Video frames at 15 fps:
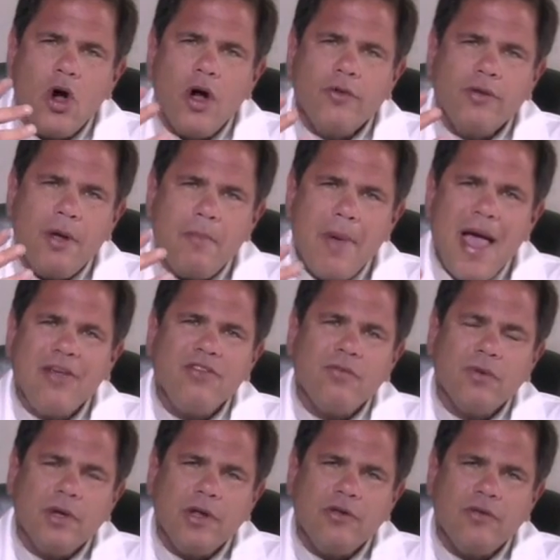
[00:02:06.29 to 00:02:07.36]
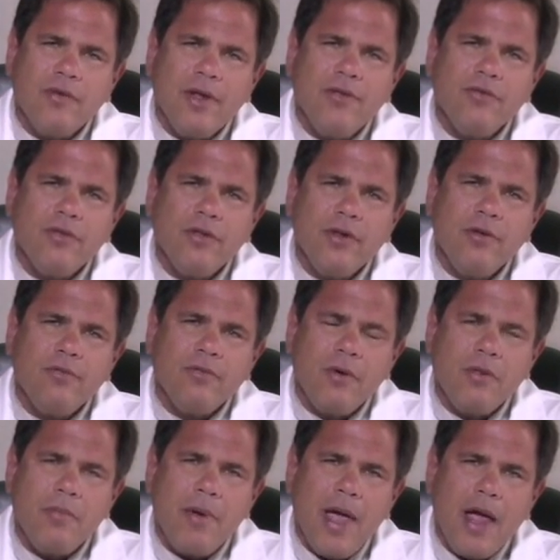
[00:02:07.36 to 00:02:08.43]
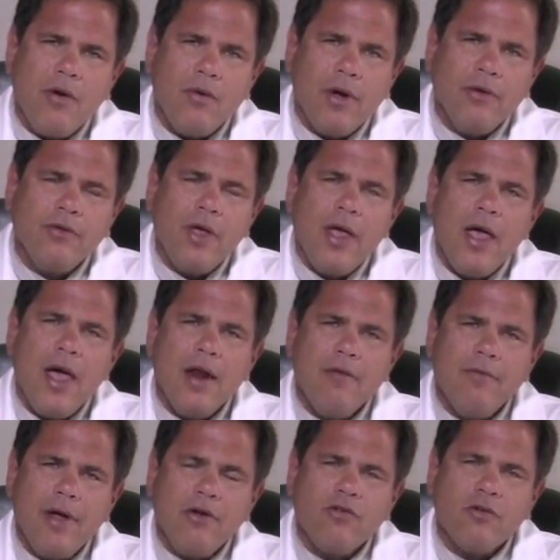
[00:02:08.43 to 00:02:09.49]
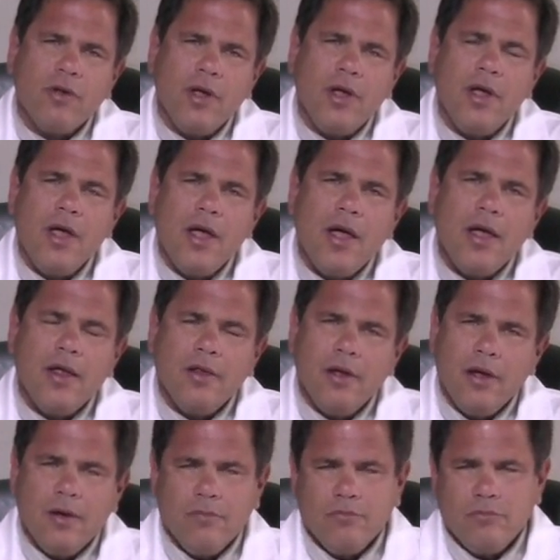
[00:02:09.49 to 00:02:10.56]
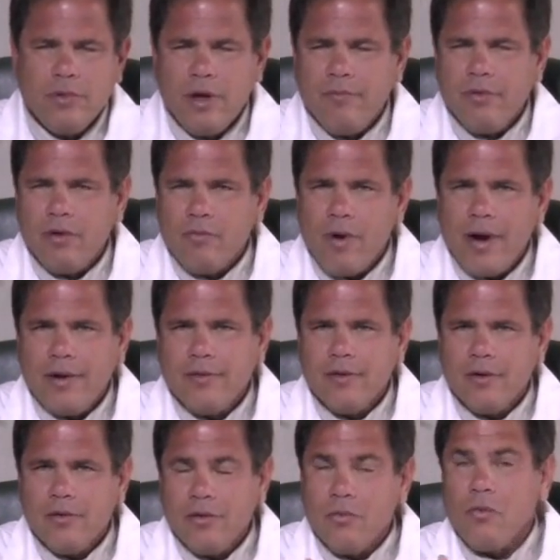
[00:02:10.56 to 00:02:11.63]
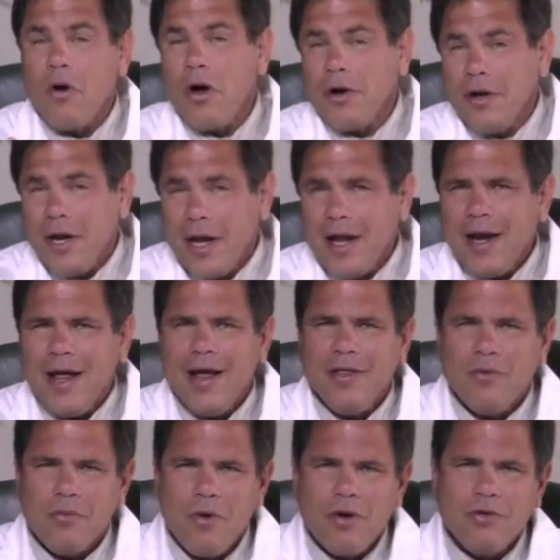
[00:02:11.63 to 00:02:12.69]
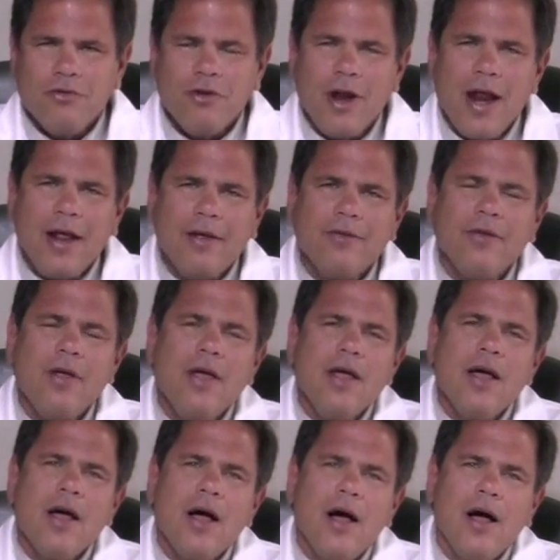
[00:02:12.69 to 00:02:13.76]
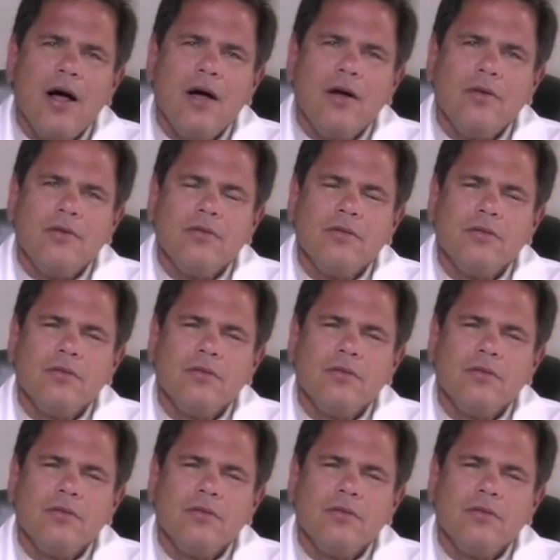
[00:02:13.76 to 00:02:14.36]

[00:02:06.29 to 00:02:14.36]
cause a massive release of insulin from the pancreas, and eventually, given the right or the wrong DNA, the wrong genetics, a